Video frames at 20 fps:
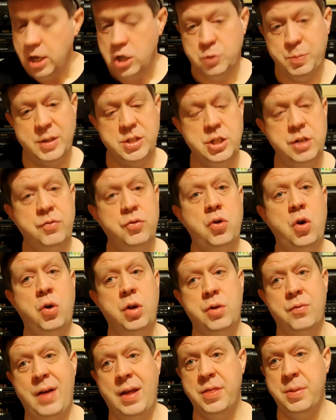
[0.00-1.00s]
Especially if you
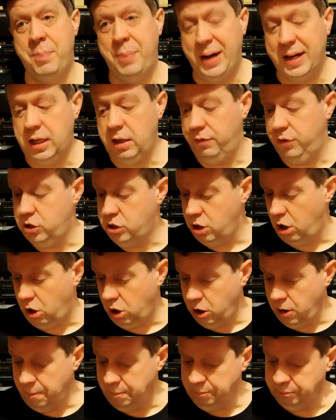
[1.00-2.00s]
roll it around the back of your
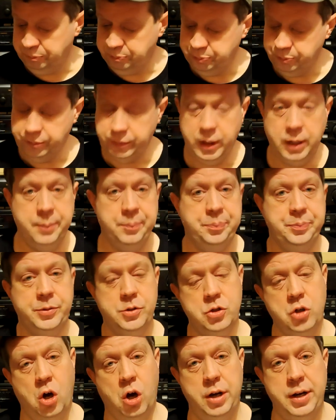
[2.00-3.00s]
tongue.
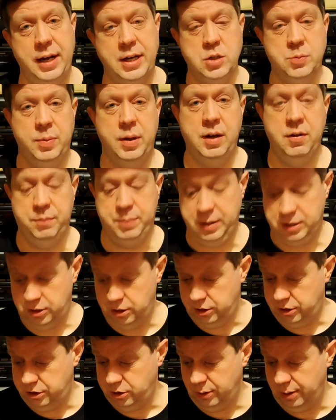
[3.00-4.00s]
It's got a nice bit of
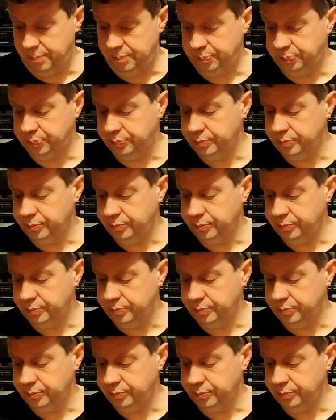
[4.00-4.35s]
bitterness to it.